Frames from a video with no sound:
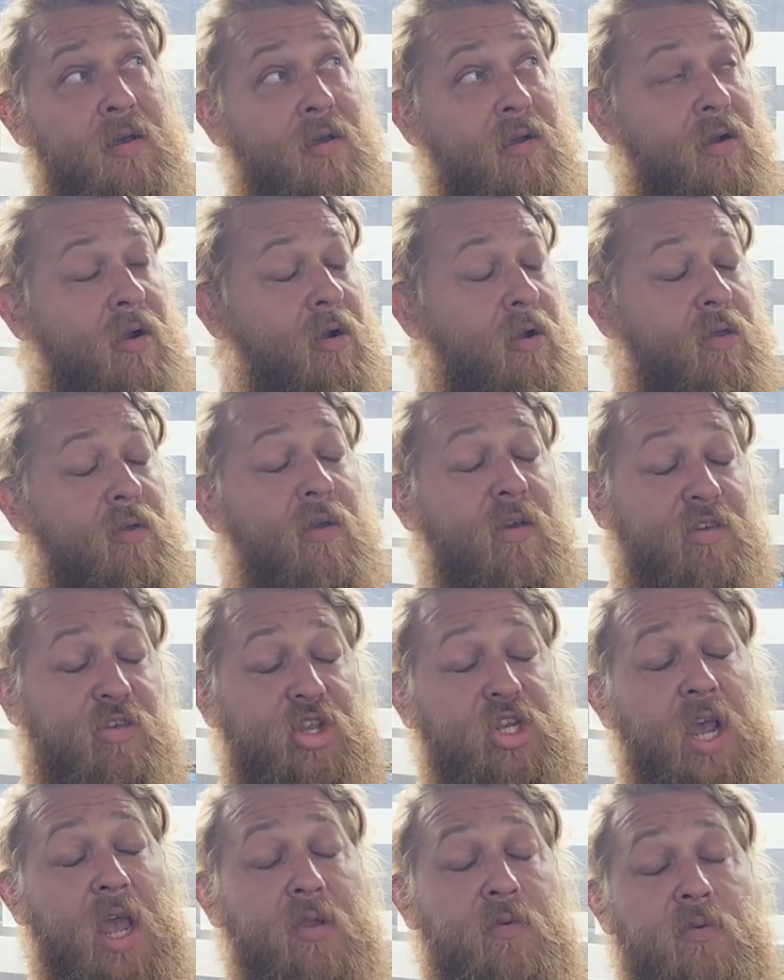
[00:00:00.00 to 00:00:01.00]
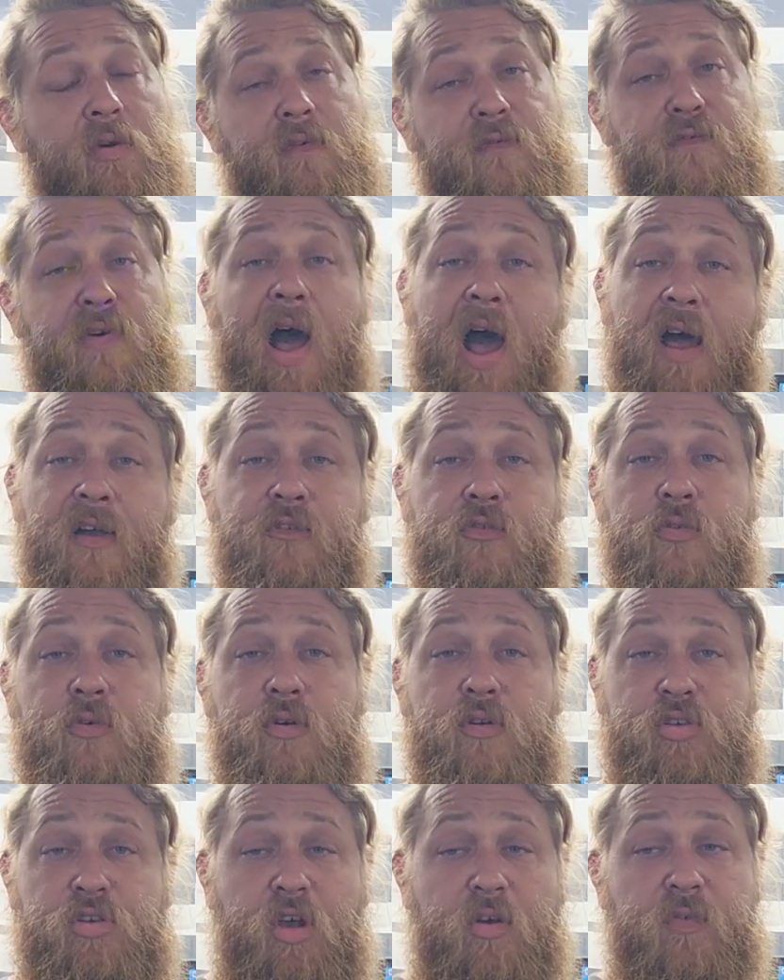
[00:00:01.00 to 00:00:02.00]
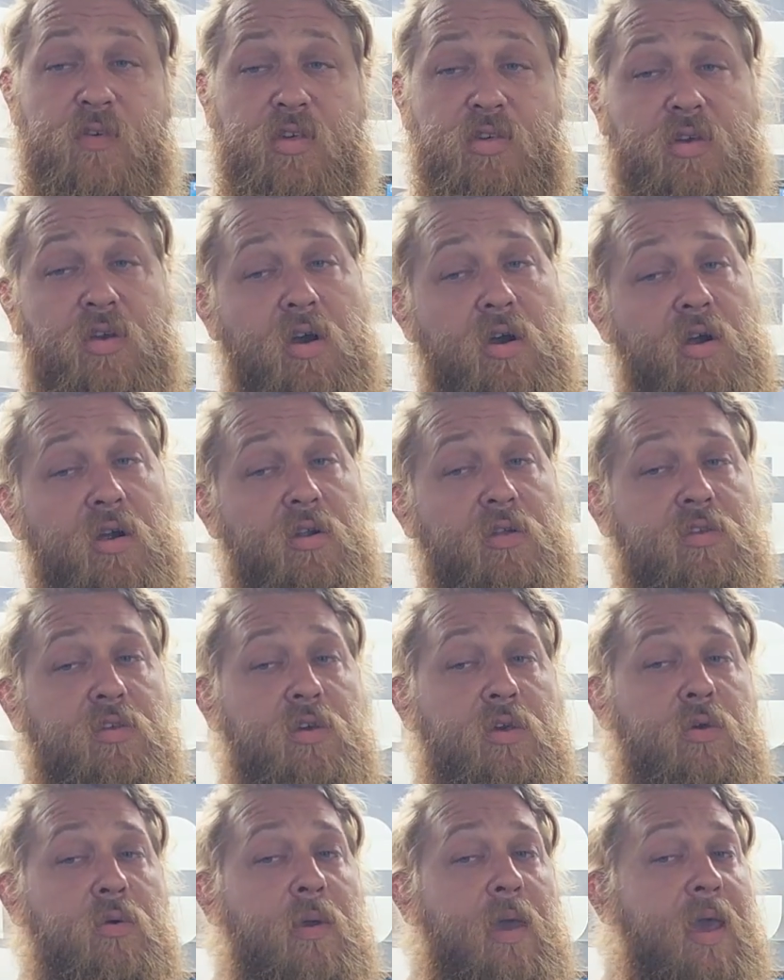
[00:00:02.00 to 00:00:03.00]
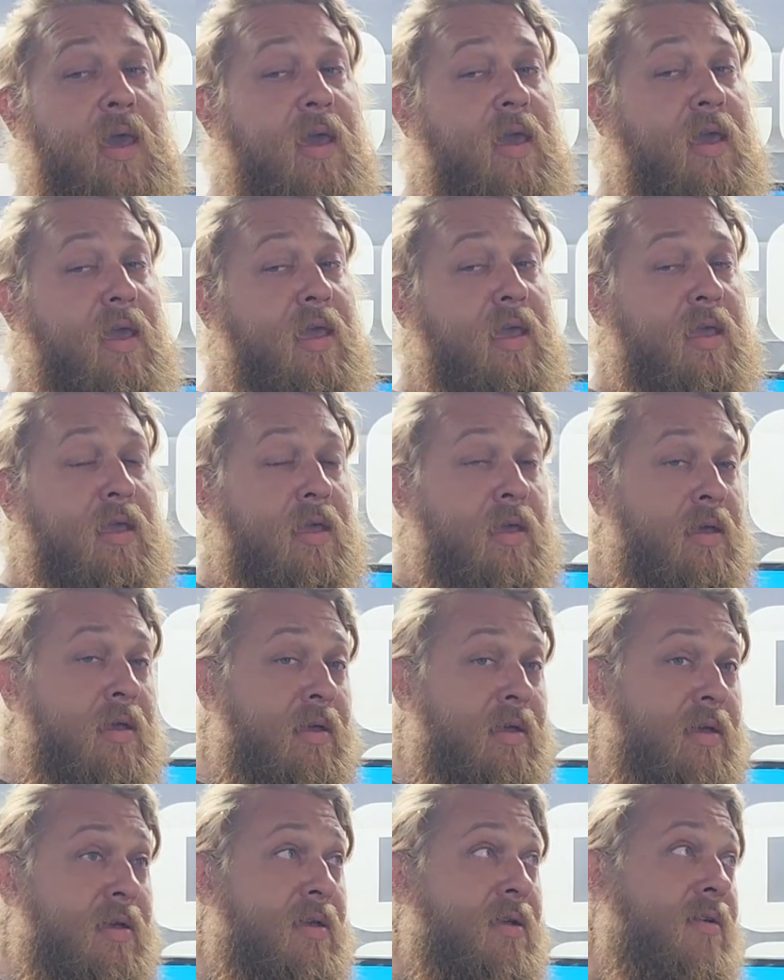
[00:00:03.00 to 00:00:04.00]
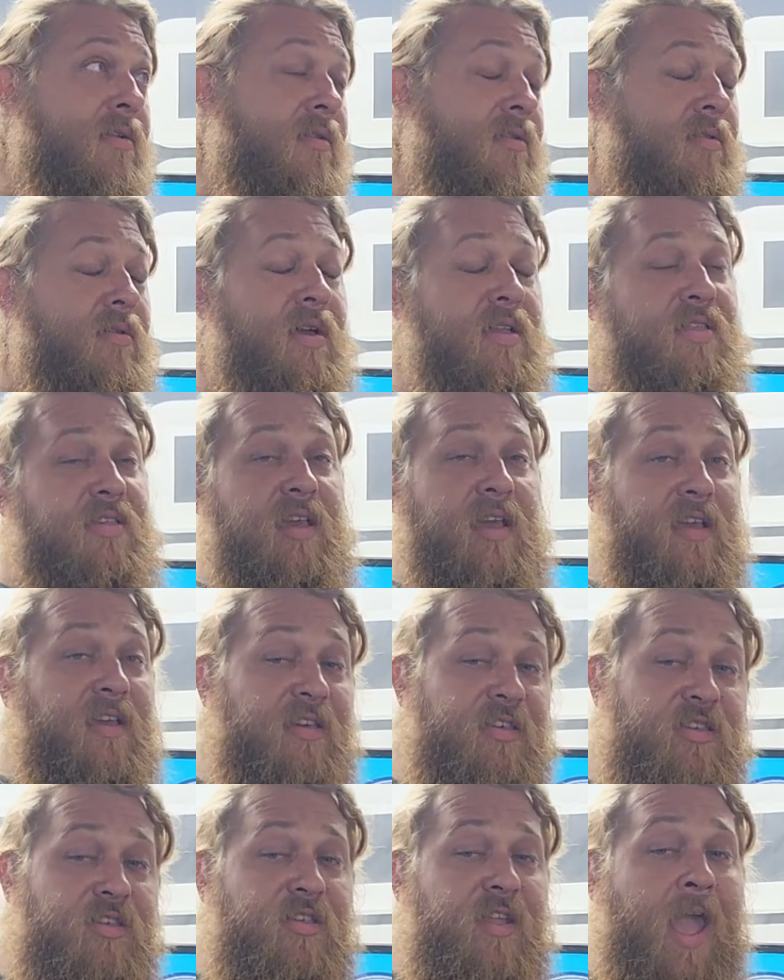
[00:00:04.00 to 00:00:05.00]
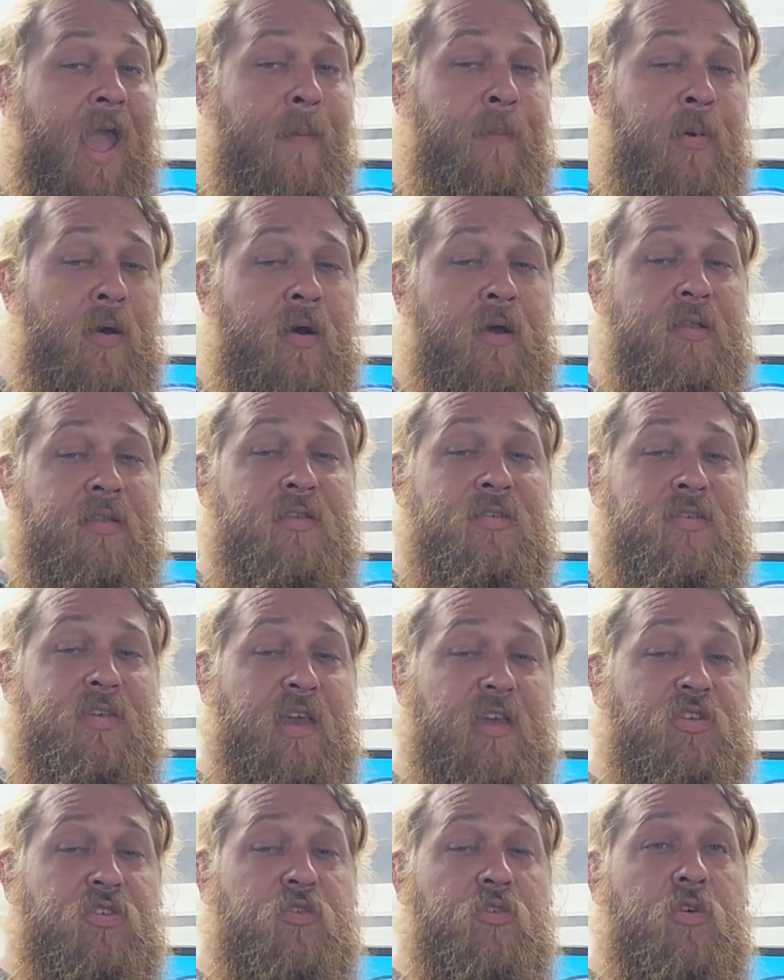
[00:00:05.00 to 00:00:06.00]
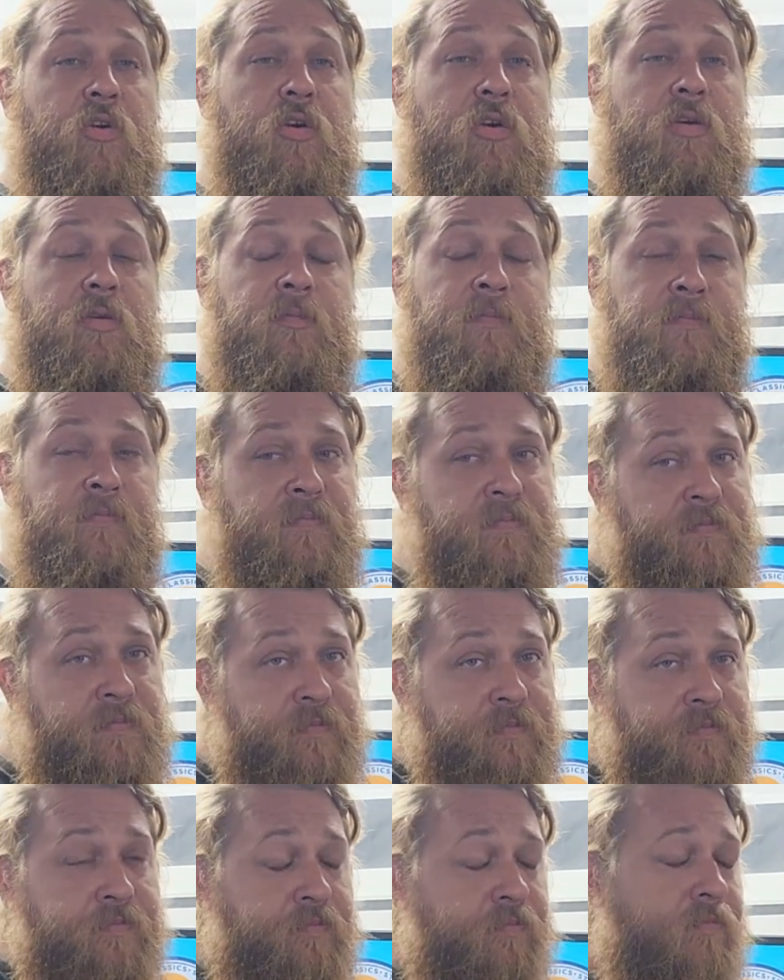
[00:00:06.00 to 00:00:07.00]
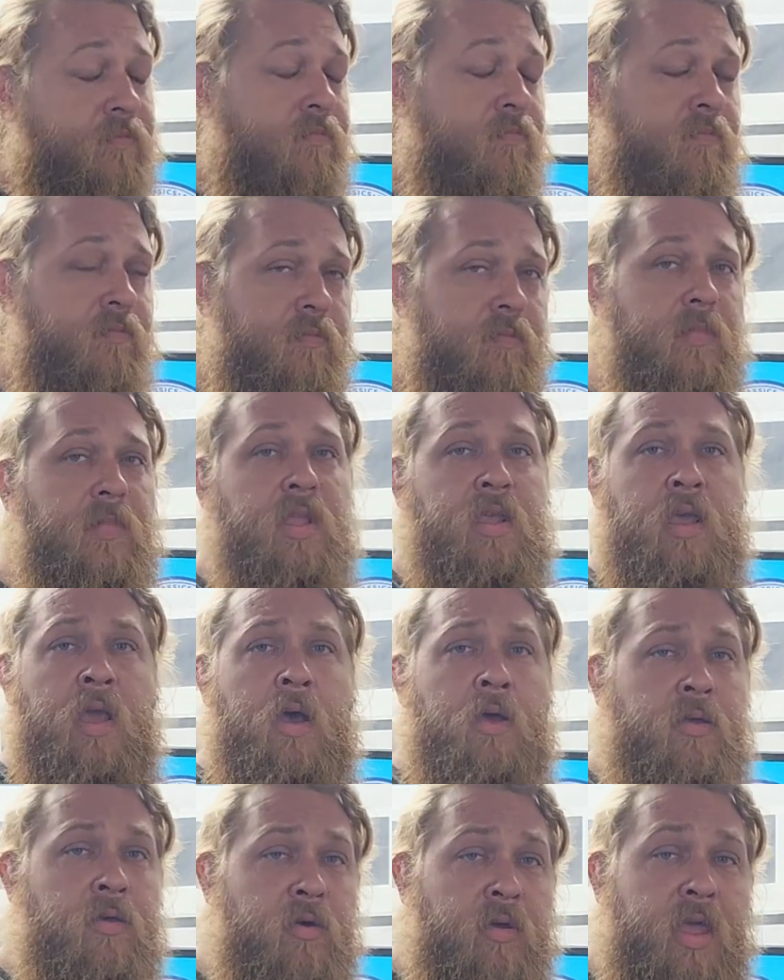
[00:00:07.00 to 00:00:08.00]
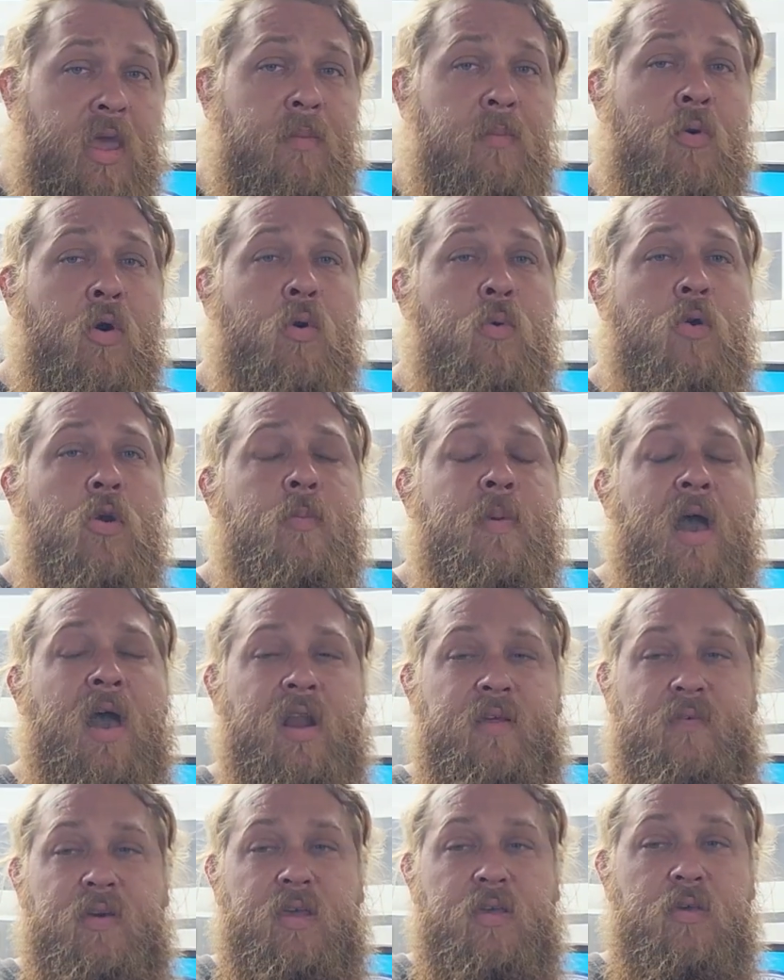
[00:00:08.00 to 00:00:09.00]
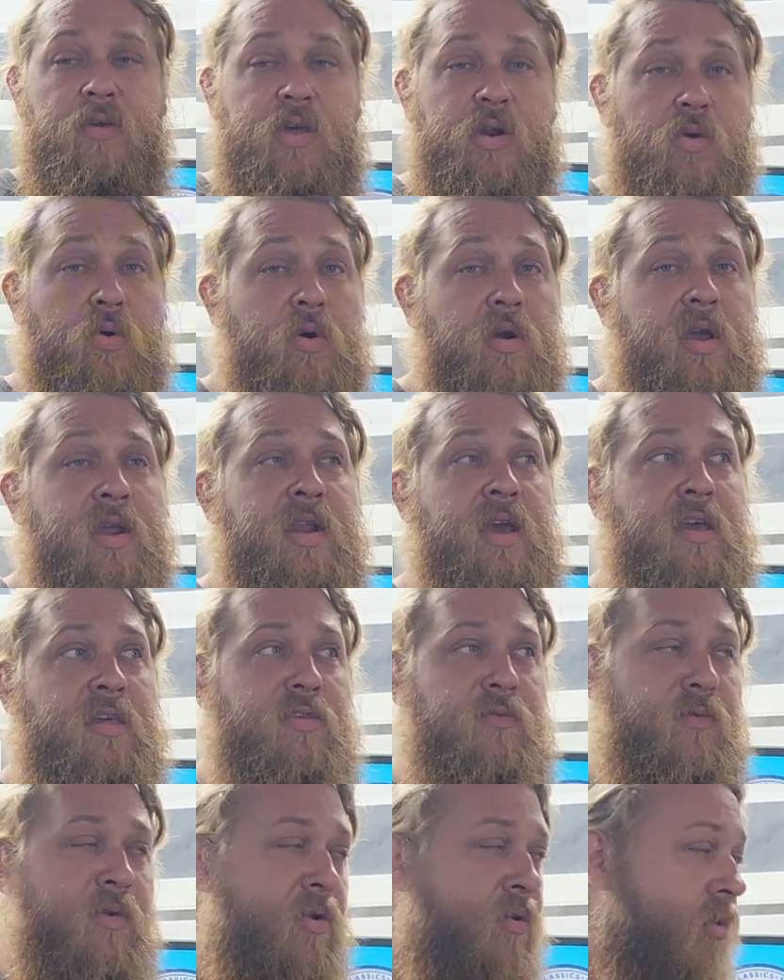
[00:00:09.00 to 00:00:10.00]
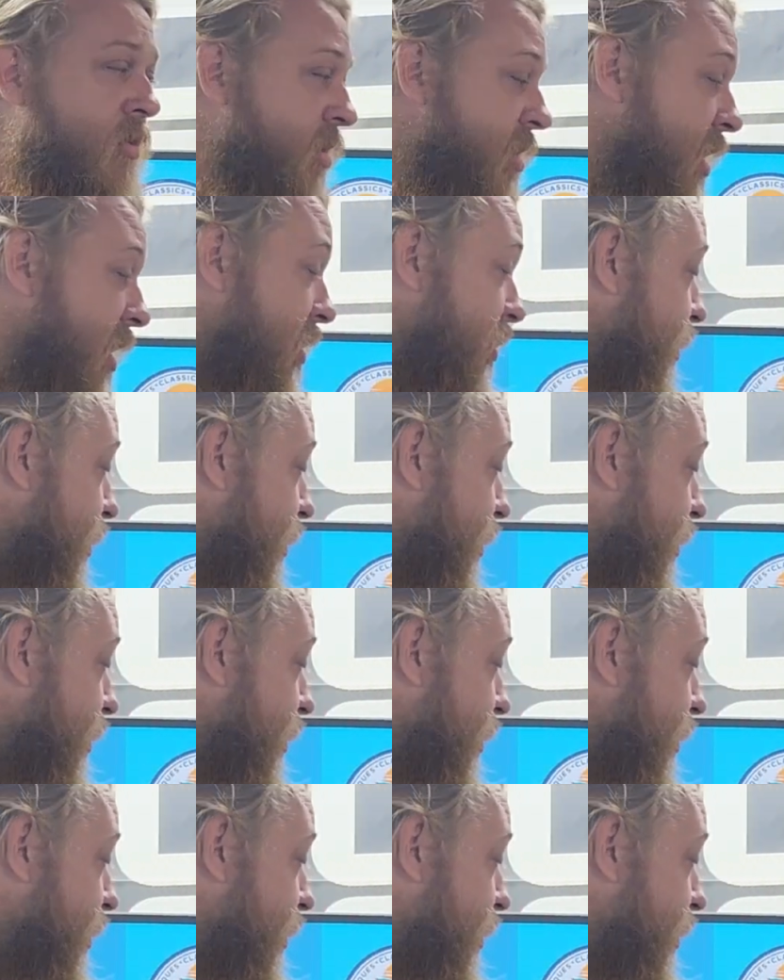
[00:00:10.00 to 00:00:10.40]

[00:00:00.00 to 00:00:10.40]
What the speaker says: or a U.S. General 5-drawer service cart to a, let's say, Snap-on 6-drawer. You know, you'll get more room out of it. You can organize and reorganize.